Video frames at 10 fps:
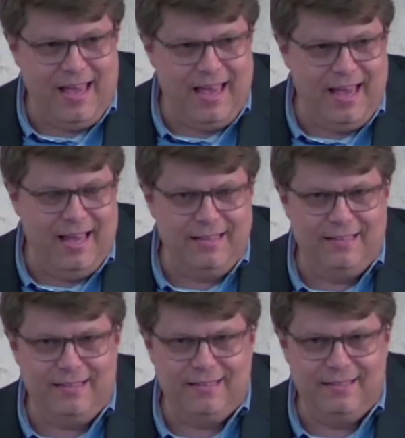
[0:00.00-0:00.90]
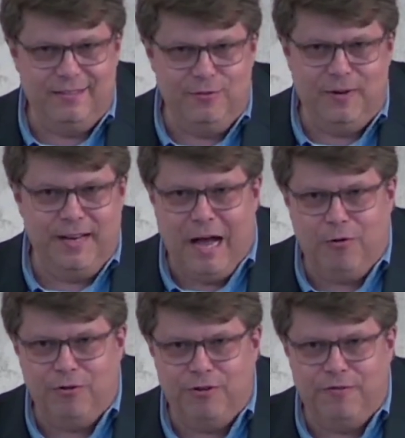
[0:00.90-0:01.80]
And you went
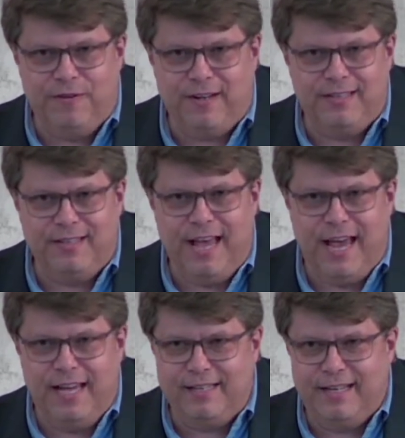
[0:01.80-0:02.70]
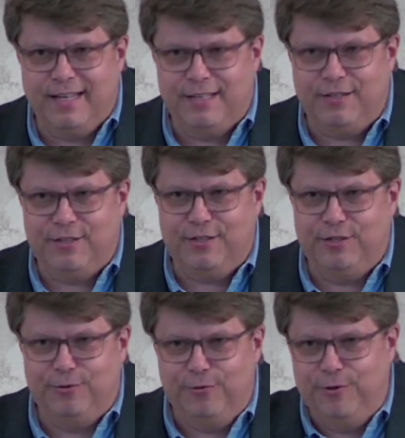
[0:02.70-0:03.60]
out on the first date and
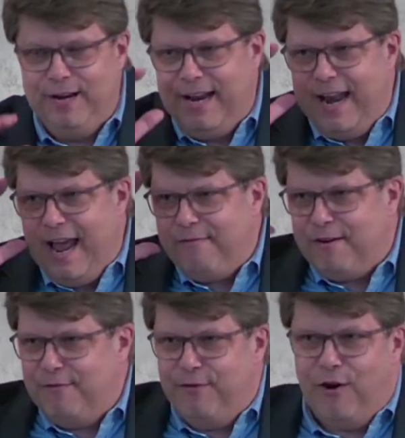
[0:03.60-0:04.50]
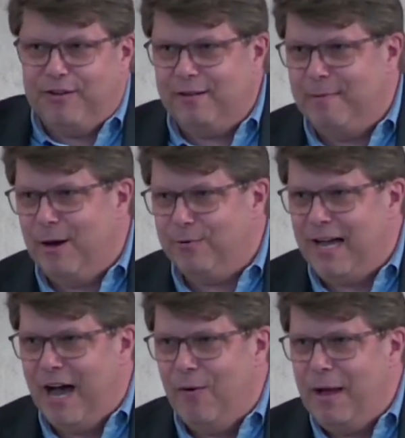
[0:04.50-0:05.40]
you never thought about
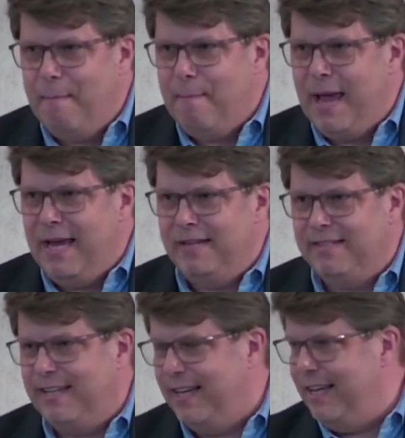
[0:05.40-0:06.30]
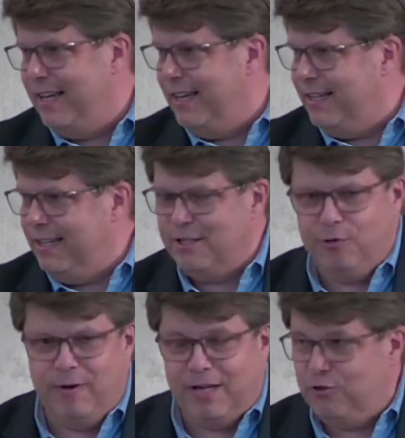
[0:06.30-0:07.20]
how amazing it is
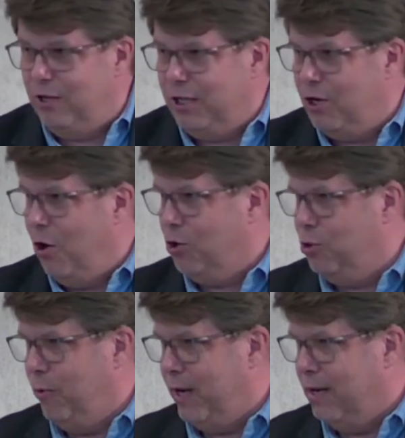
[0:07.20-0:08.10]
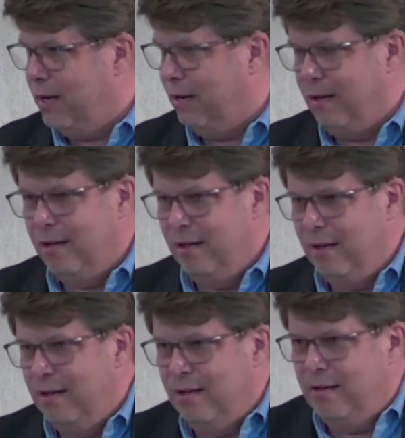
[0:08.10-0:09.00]
to actually talk to a girl,
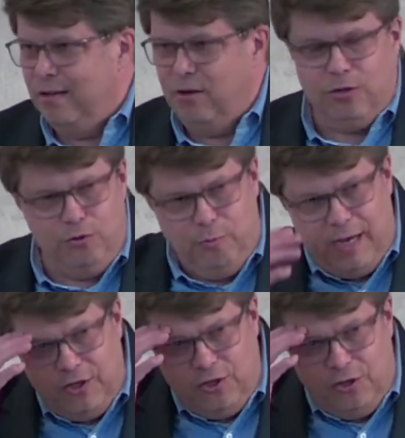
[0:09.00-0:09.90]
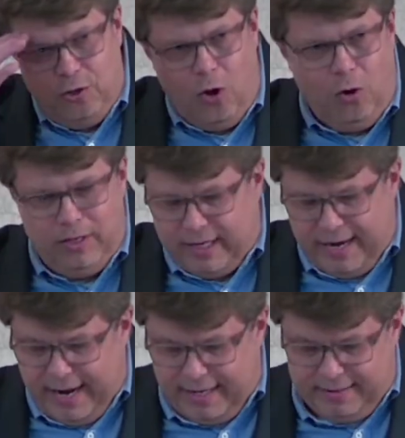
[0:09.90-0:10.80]
not to mention to hold
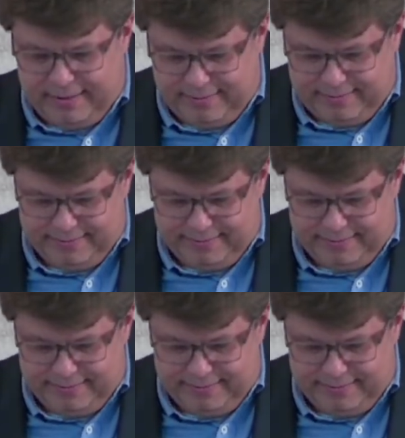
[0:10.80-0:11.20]
her hand.